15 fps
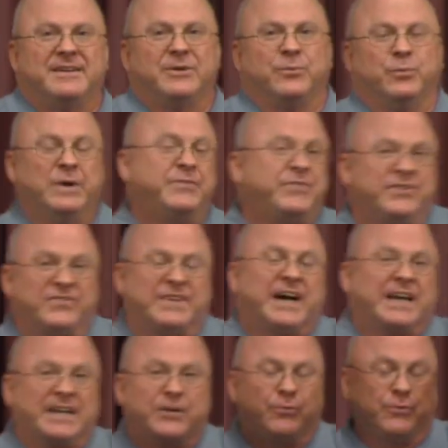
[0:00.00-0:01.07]
We've just got
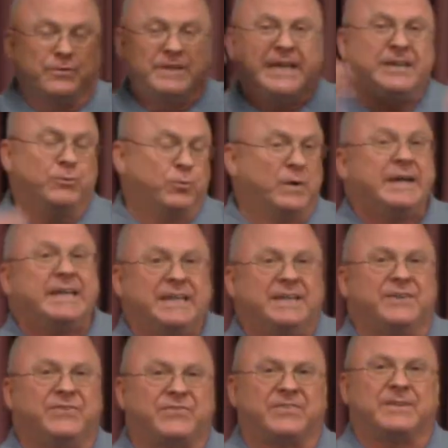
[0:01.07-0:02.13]
to create
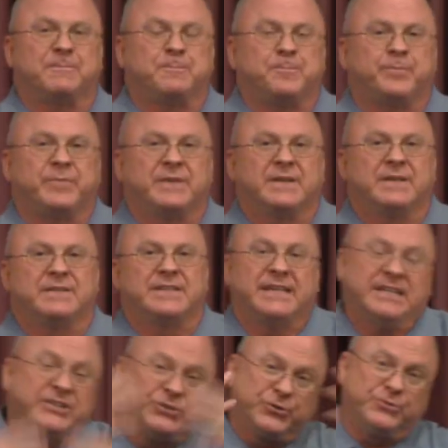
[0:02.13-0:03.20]
ways to
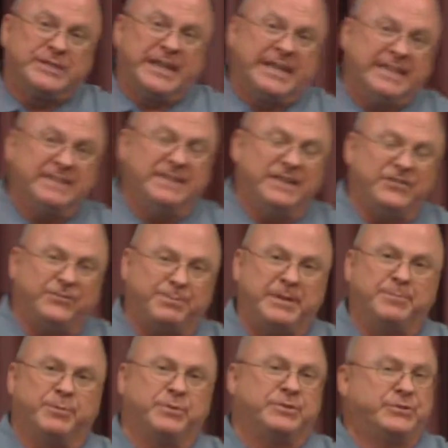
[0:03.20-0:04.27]
entertain these
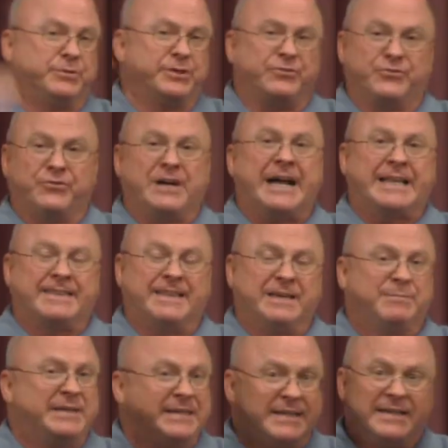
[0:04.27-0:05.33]
people, to attract
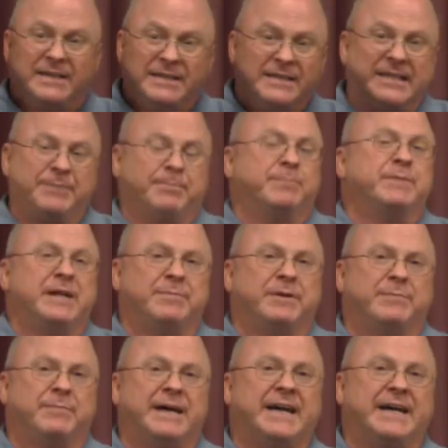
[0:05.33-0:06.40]
them, and to keep them coming
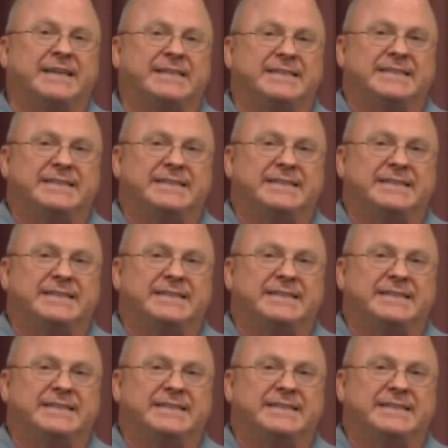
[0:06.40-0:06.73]
back.